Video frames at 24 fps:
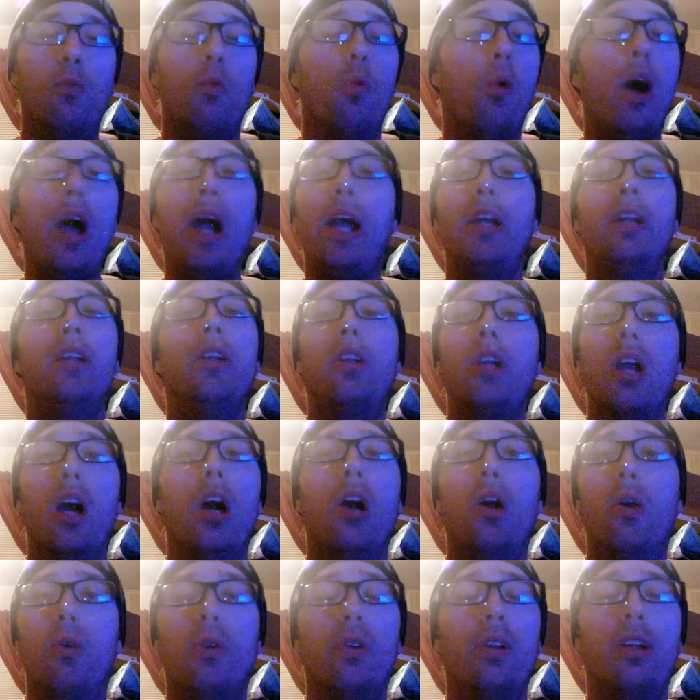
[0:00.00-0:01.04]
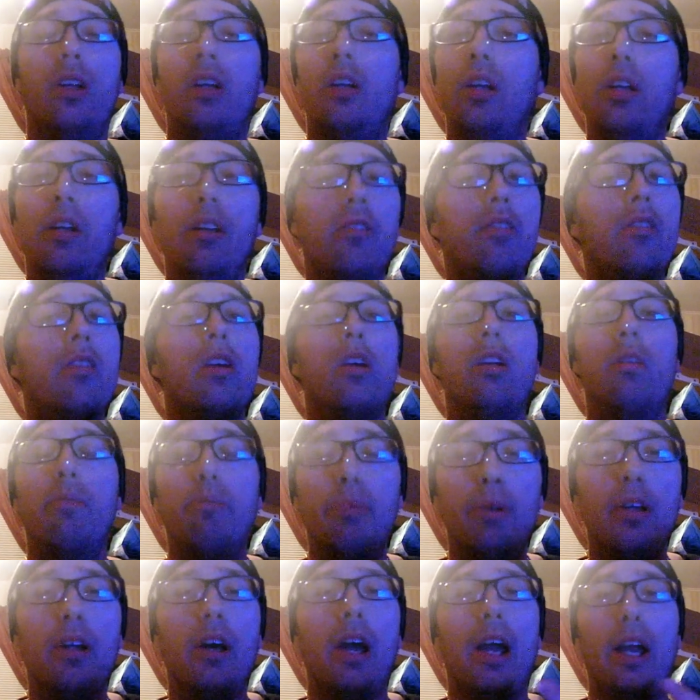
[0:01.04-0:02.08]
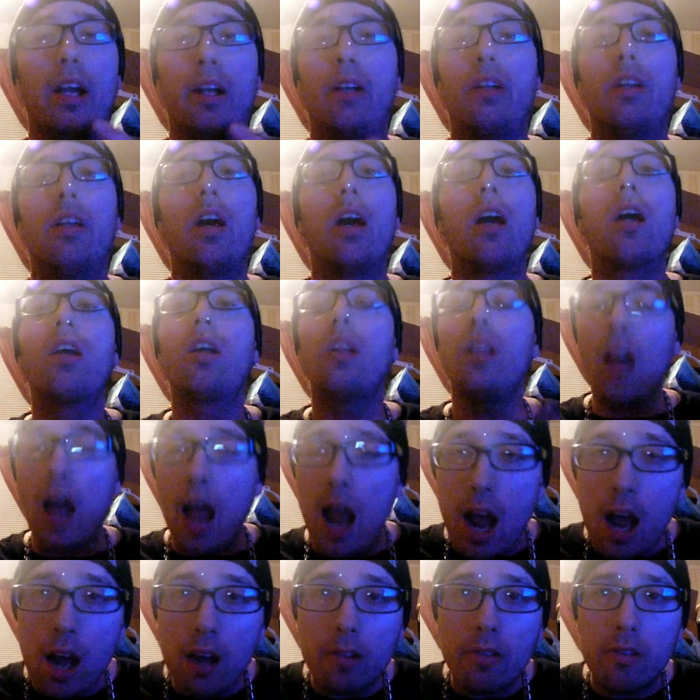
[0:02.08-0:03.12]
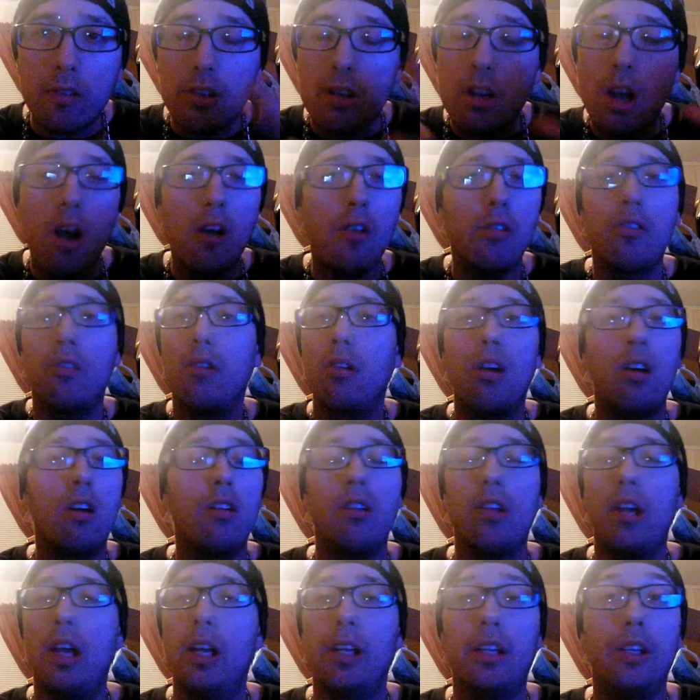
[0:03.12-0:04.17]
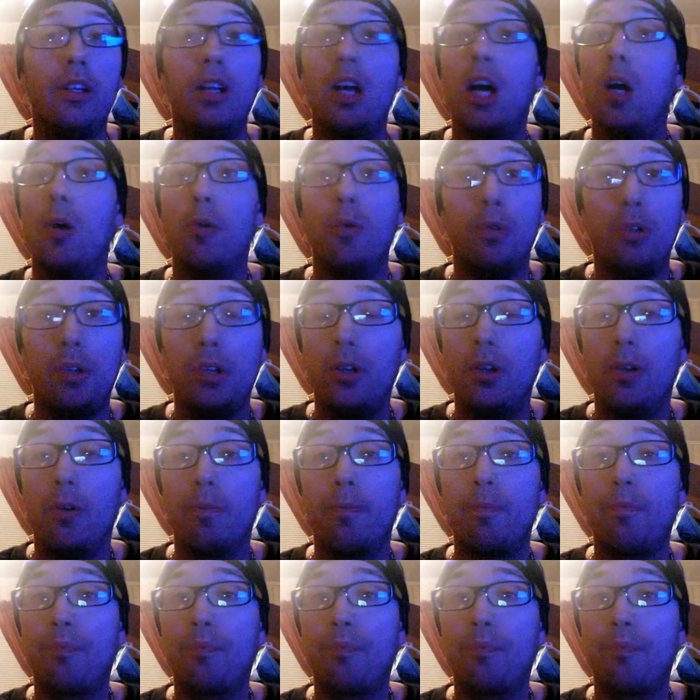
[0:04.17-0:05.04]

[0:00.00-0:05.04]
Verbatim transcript: Winekone. He's gonna be like clowns, goats, and all that, you know, do.